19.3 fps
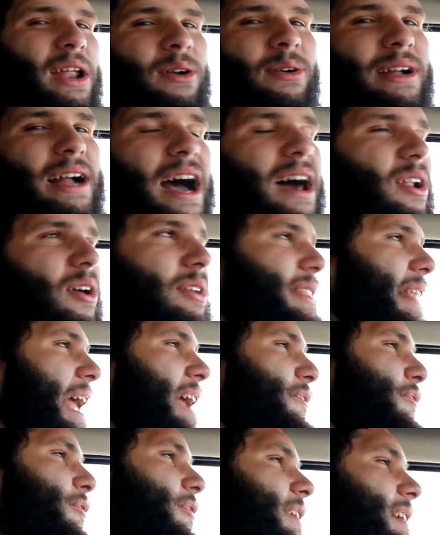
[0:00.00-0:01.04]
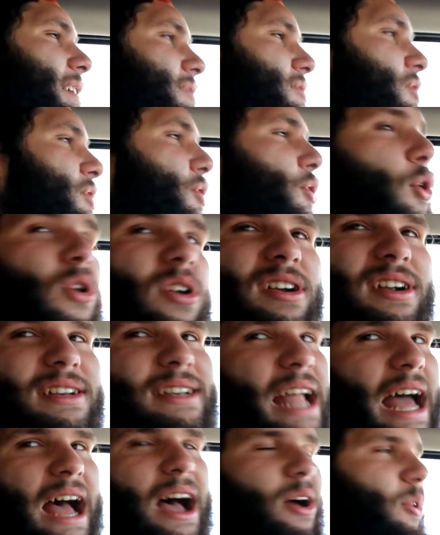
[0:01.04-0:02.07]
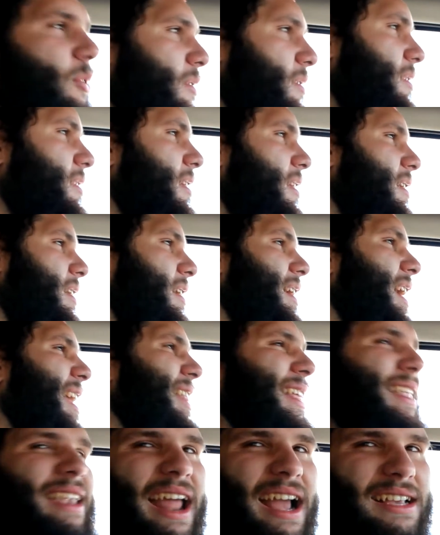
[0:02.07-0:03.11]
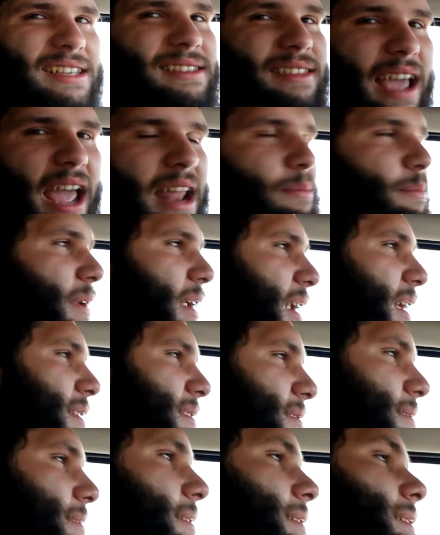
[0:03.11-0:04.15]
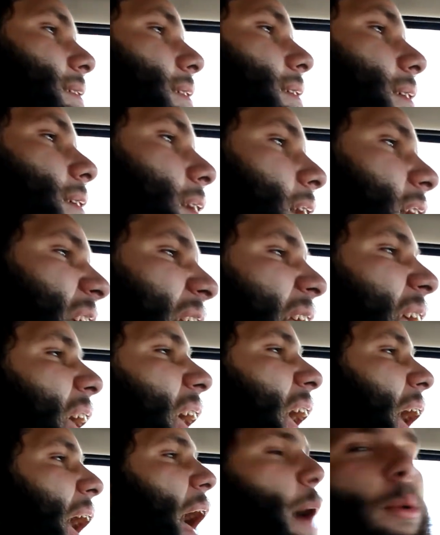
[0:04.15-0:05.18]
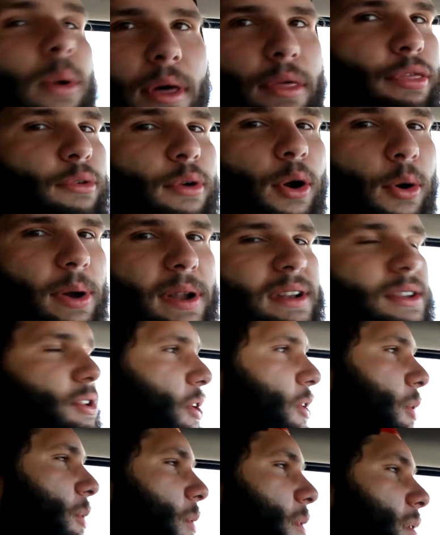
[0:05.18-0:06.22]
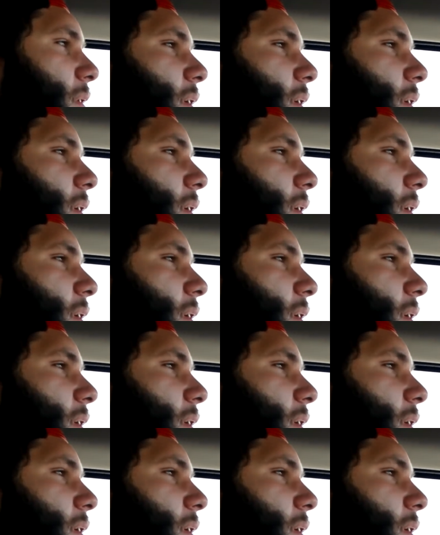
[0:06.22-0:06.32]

don't got all day for this, so you order it now. In the next 10 minutes, I will throw into